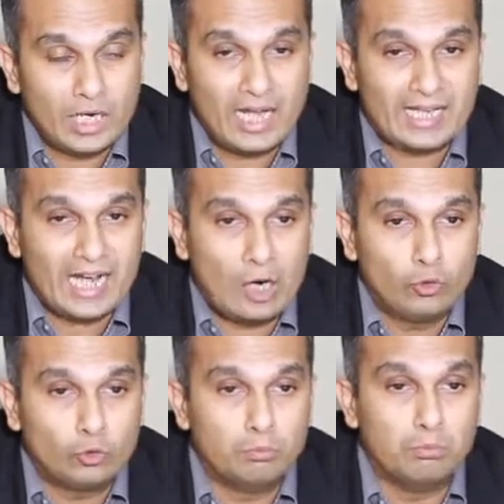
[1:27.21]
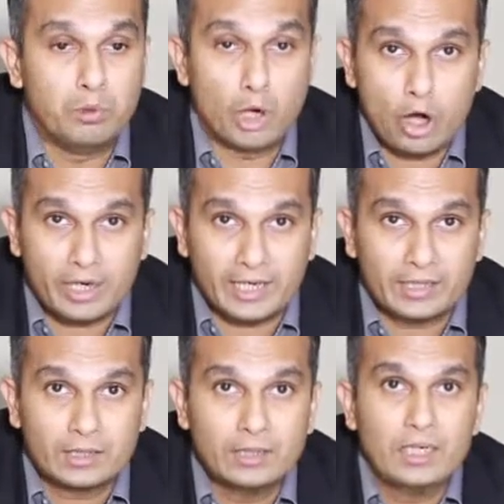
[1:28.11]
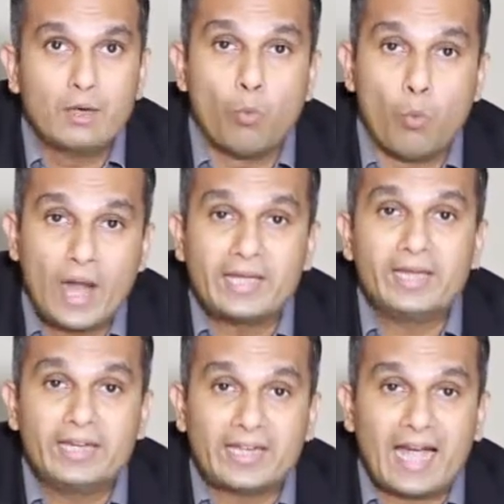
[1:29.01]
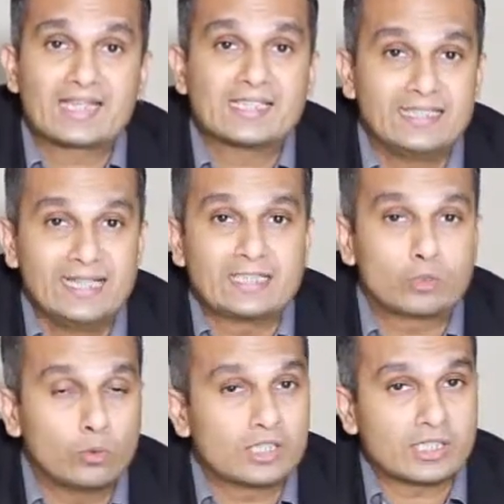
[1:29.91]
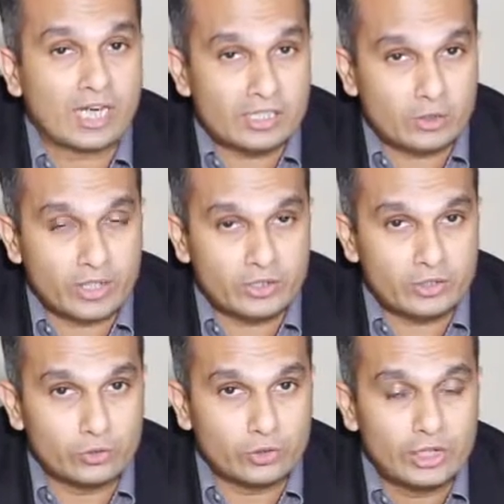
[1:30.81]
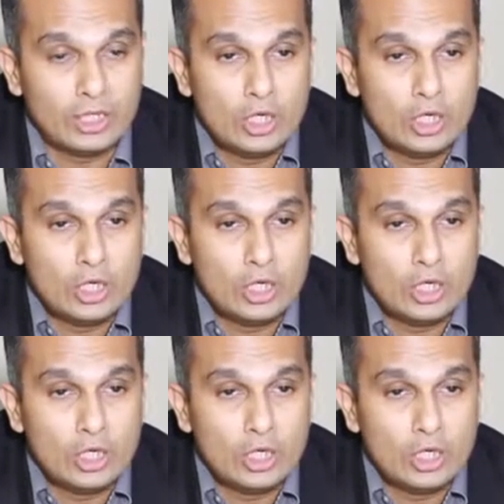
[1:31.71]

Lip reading: and how to block it when it actually gets through and starts to execute.